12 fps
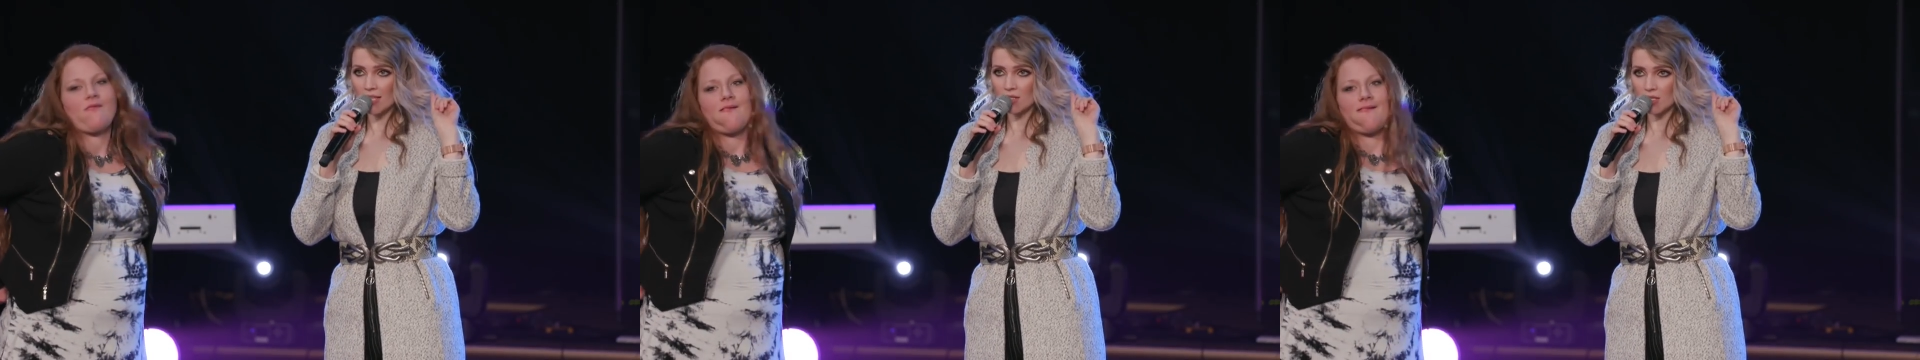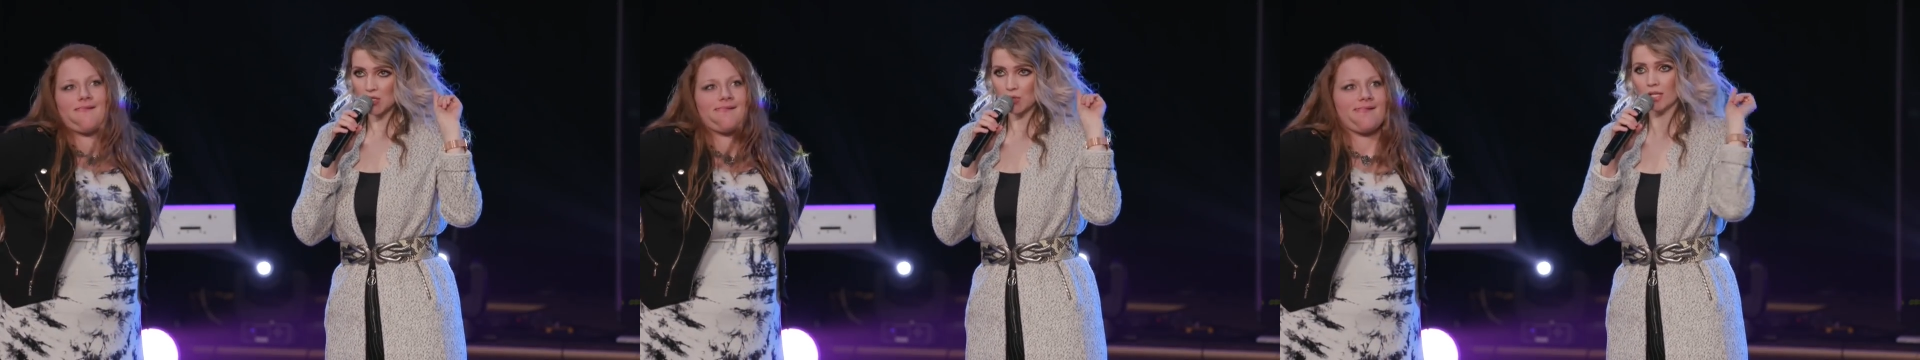
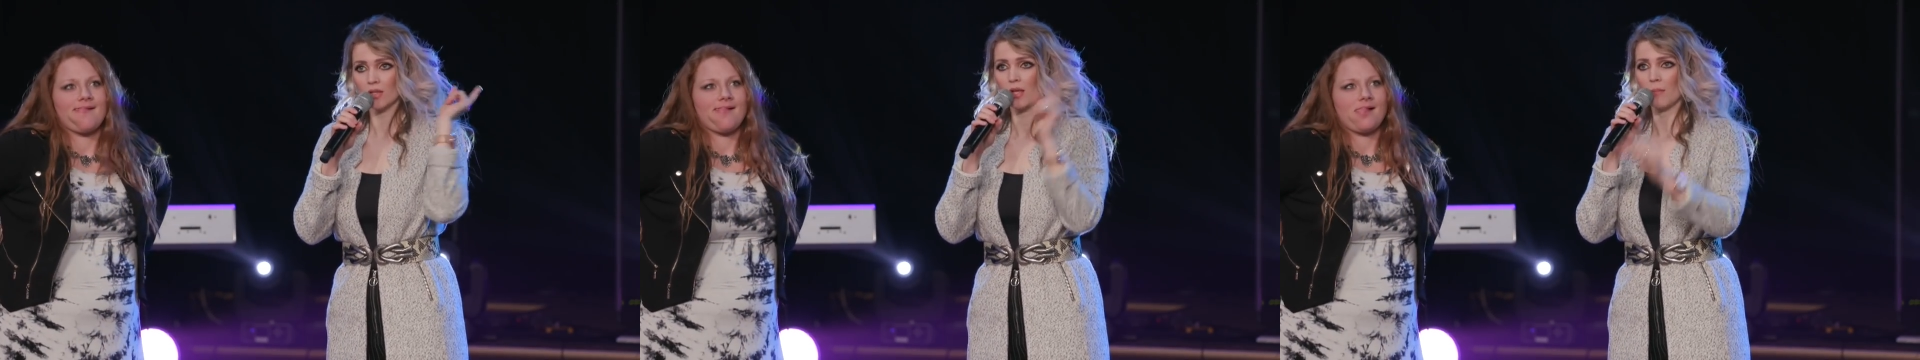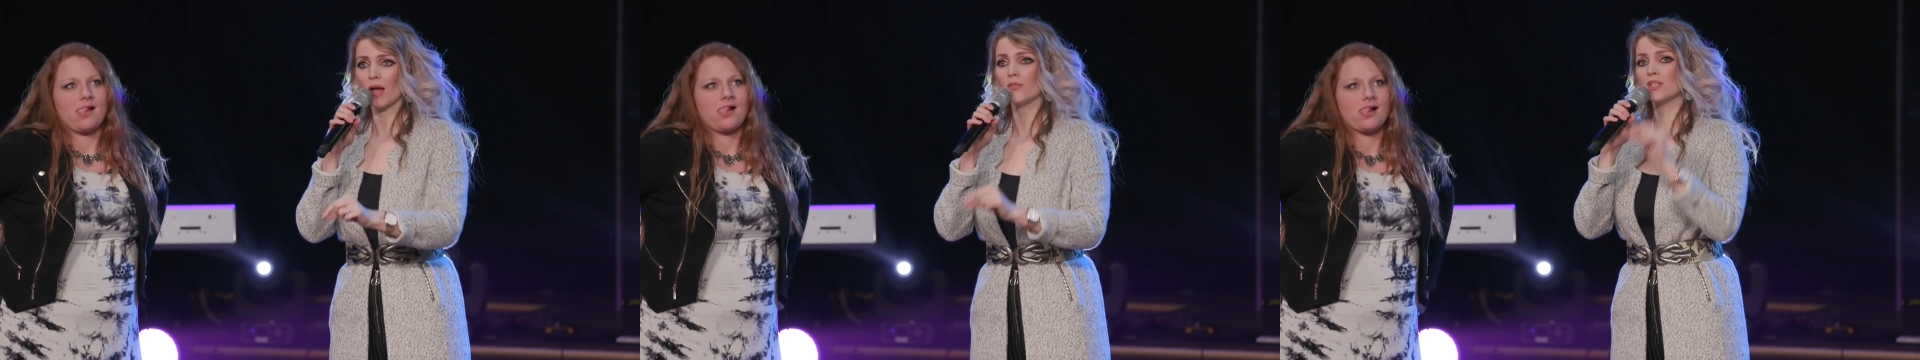Speaker 1: on the screen
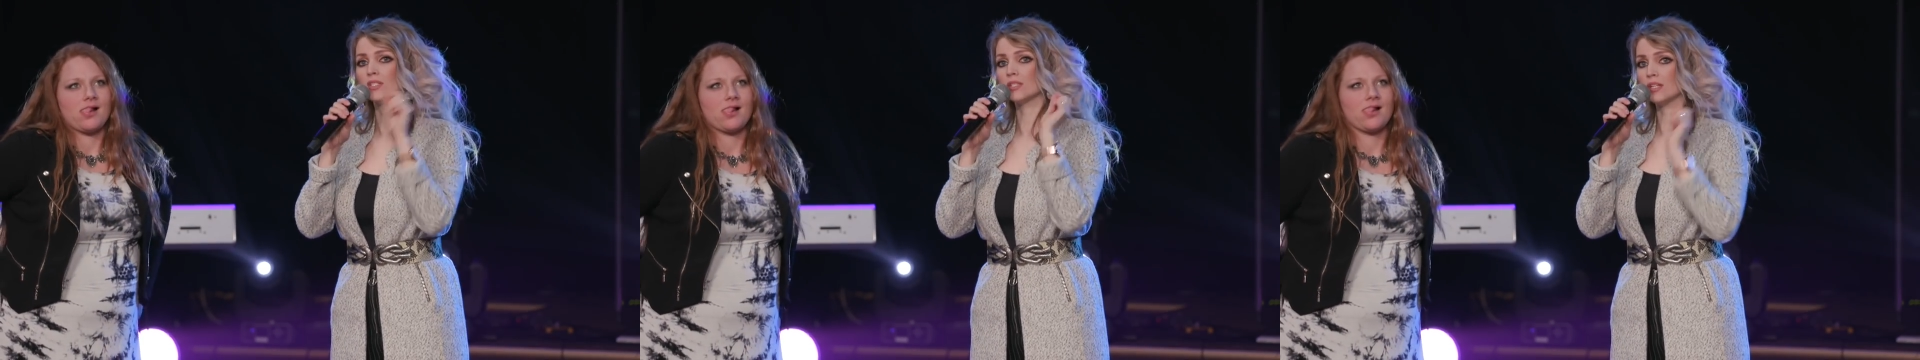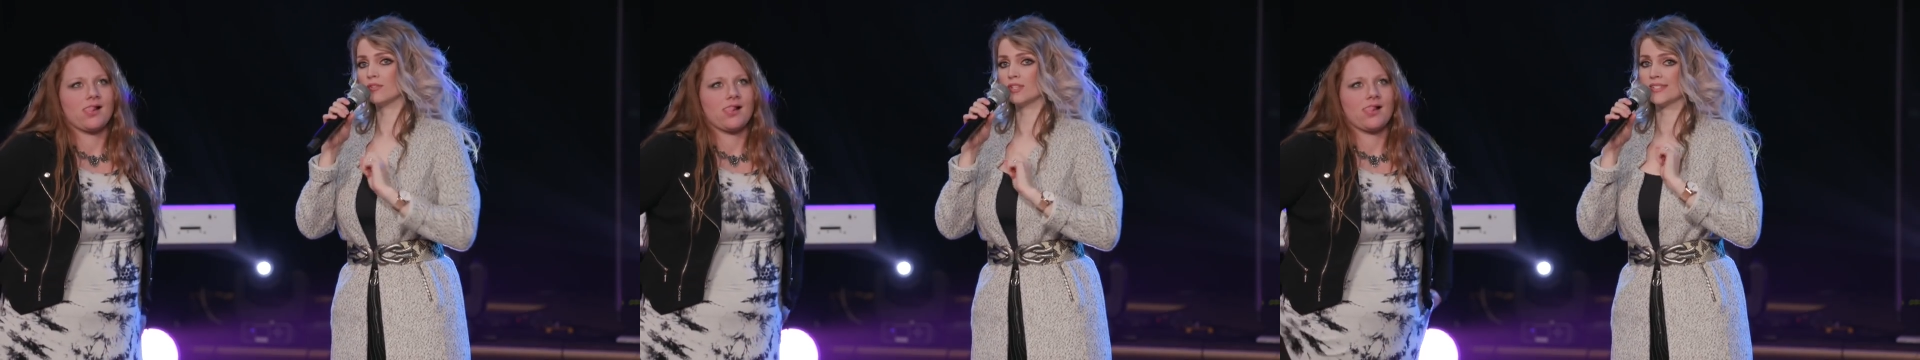about the
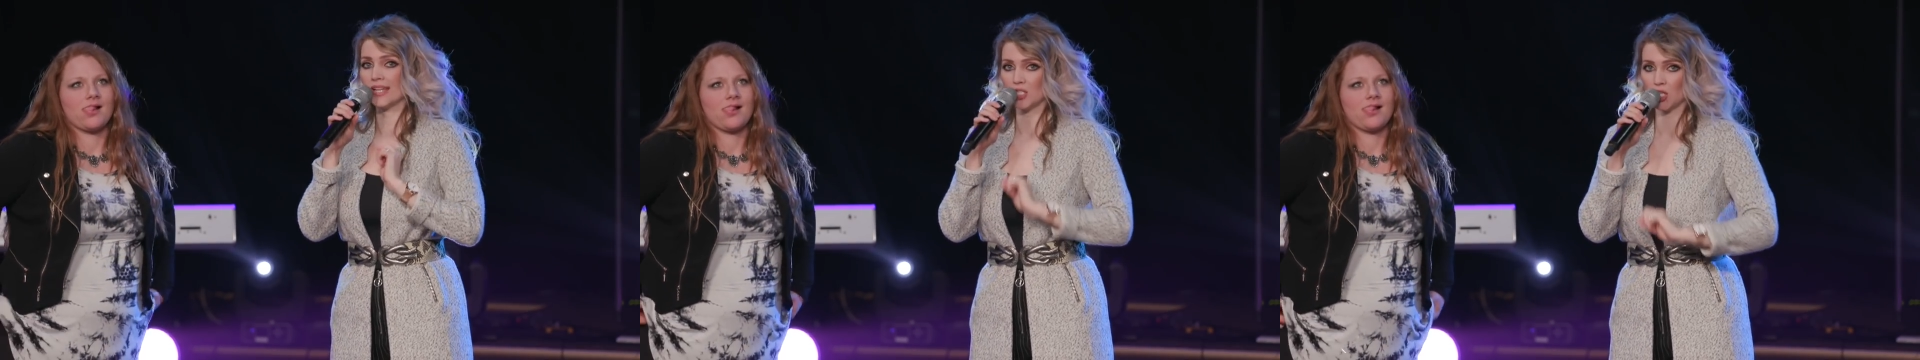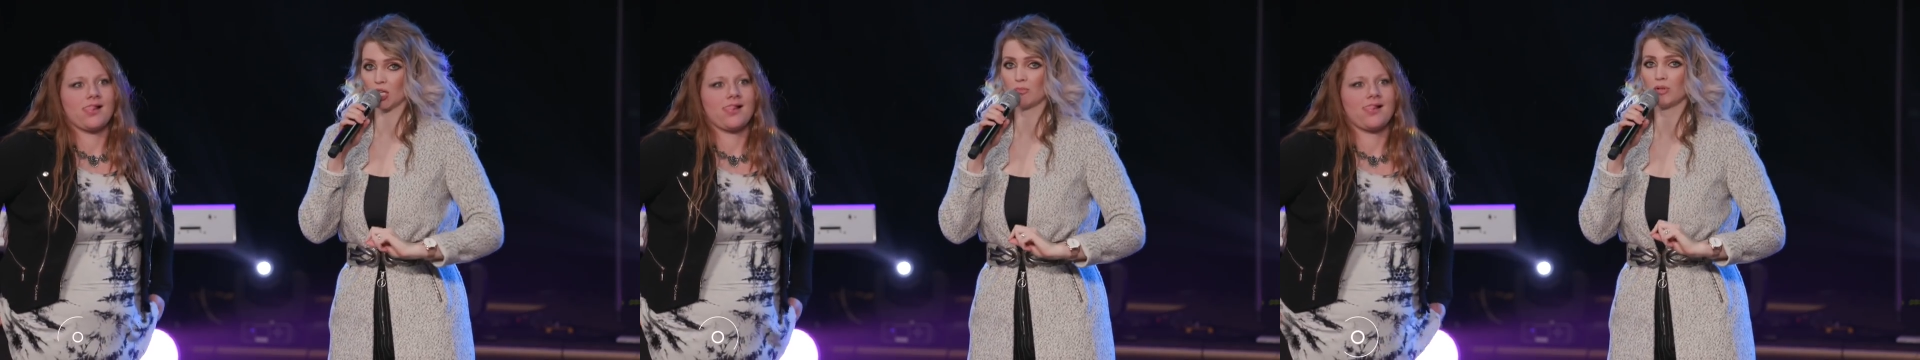deliverance that
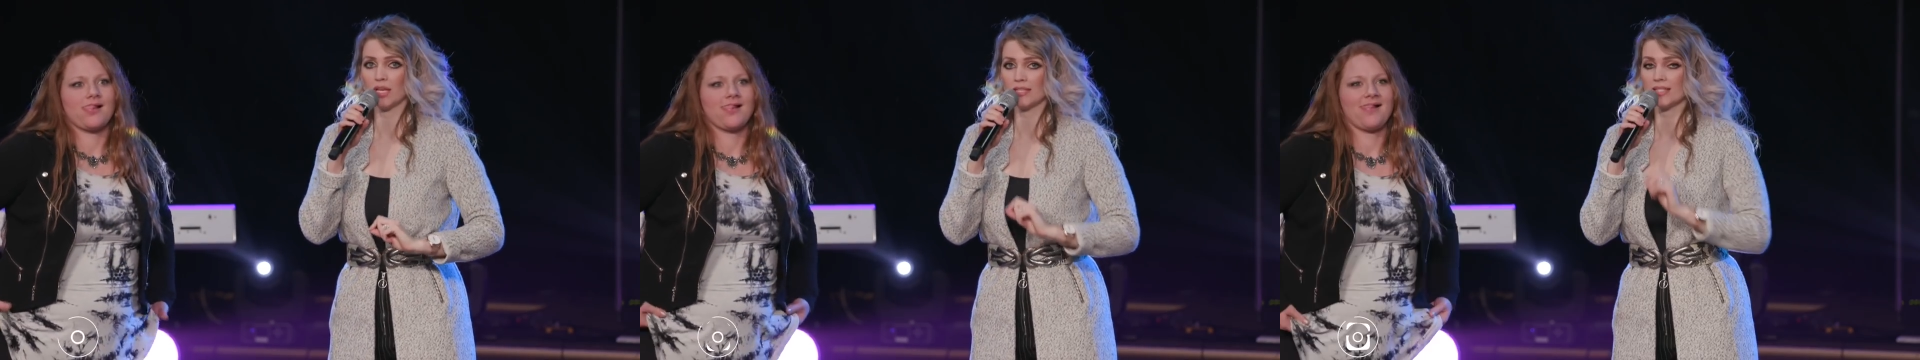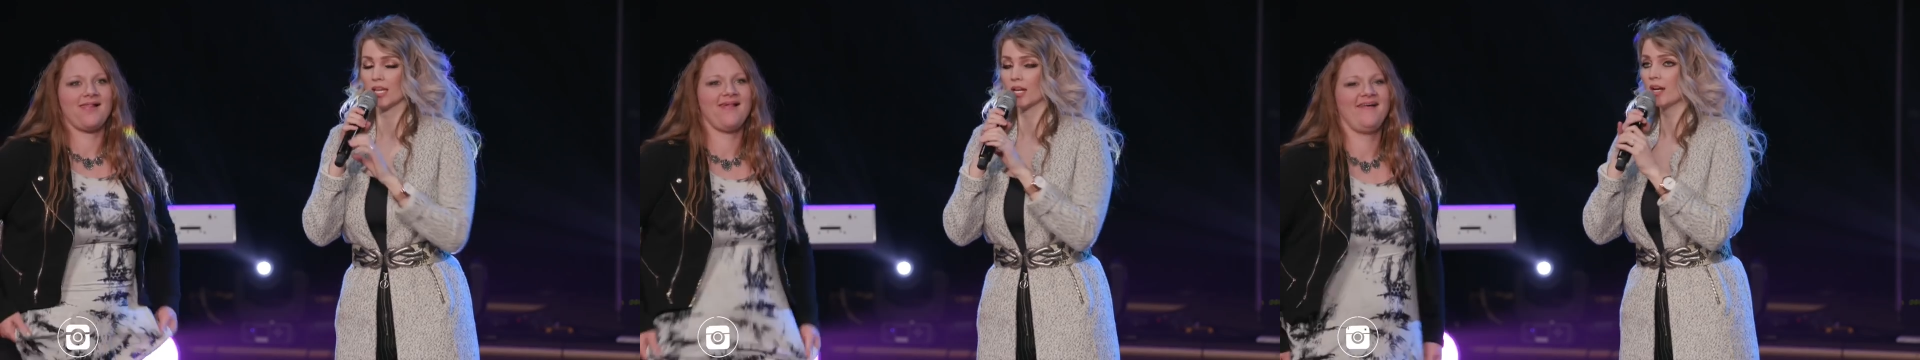took
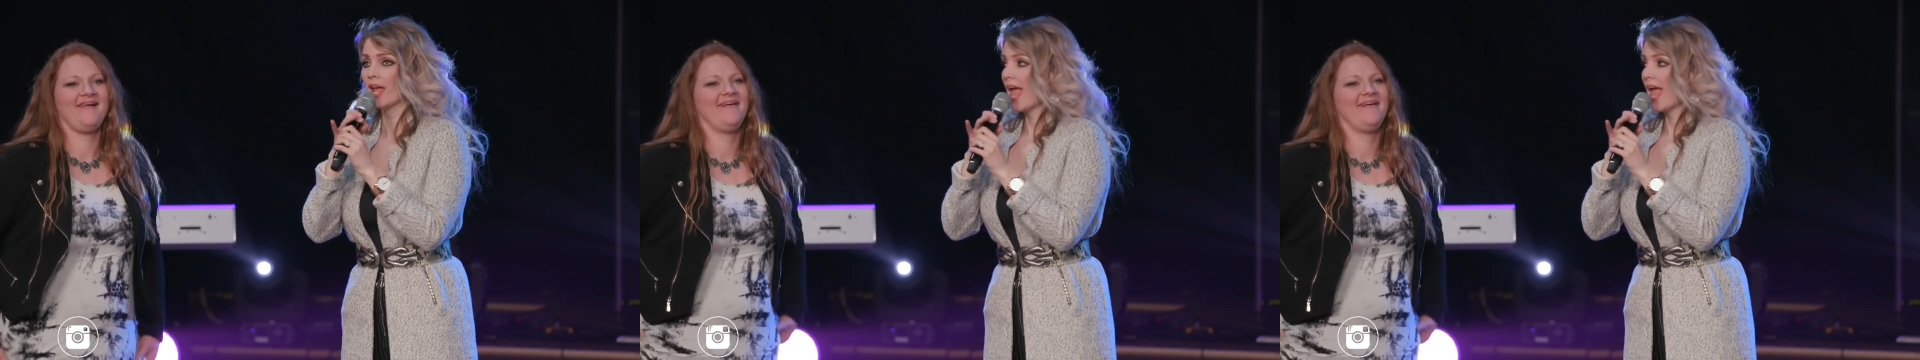place here,